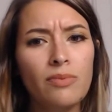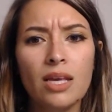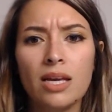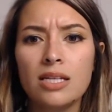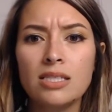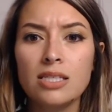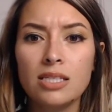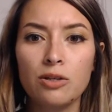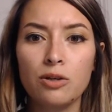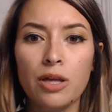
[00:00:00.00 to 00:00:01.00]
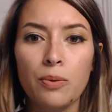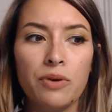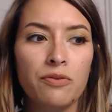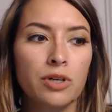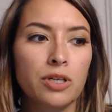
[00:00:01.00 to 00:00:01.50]
is a skill that
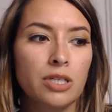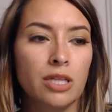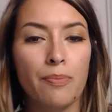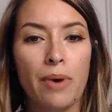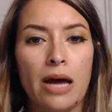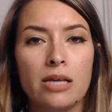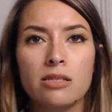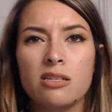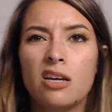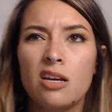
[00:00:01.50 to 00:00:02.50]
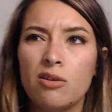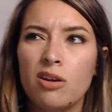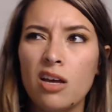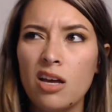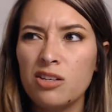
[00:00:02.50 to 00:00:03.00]
we learned in the past,
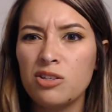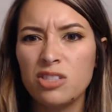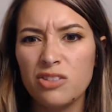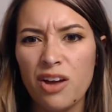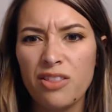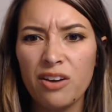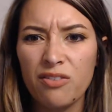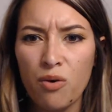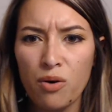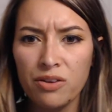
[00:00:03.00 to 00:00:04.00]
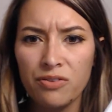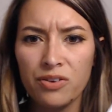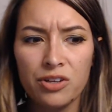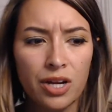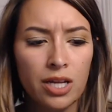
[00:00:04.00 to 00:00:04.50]
usually around like 4th,
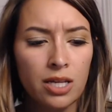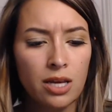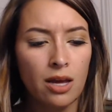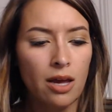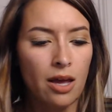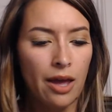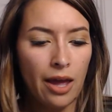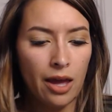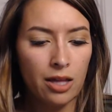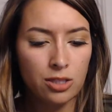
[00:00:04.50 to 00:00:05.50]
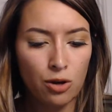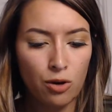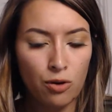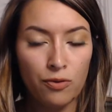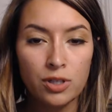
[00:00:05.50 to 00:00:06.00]
5th grade. And
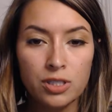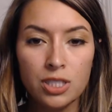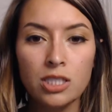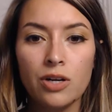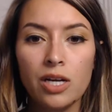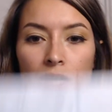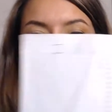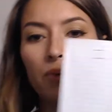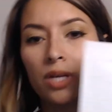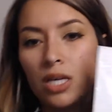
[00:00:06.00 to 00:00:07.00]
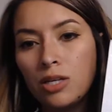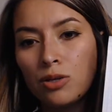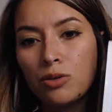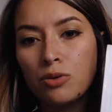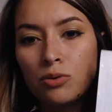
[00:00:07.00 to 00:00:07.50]
so for 6th grade, we
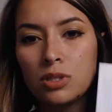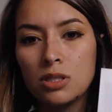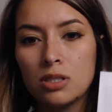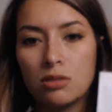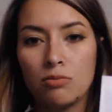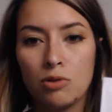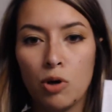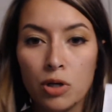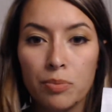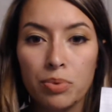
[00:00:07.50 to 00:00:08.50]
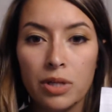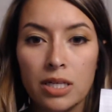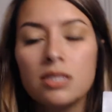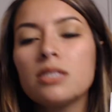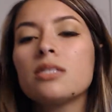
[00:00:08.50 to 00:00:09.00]
use coordinate
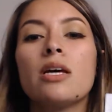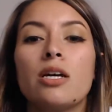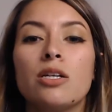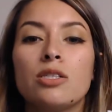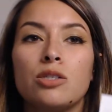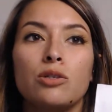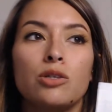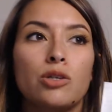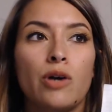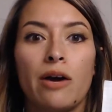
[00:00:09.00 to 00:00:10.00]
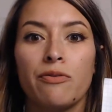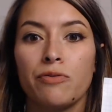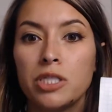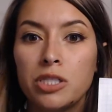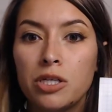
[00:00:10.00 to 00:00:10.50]
planes to graph
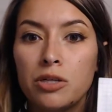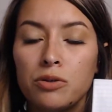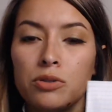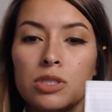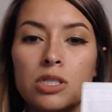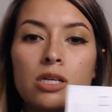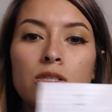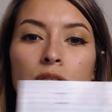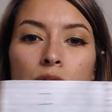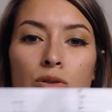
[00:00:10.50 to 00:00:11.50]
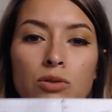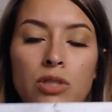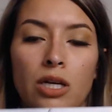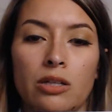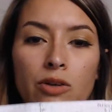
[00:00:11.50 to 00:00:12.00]
ratios, to
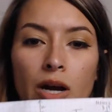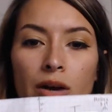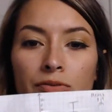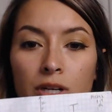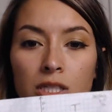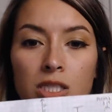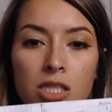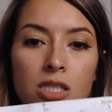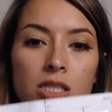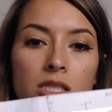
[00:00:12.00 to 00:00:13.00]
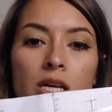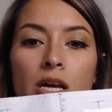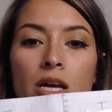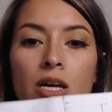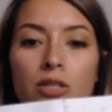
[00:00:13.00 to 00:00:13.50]
set graph functions.
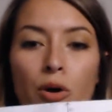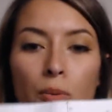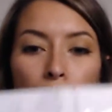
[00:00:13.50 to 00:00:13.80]
So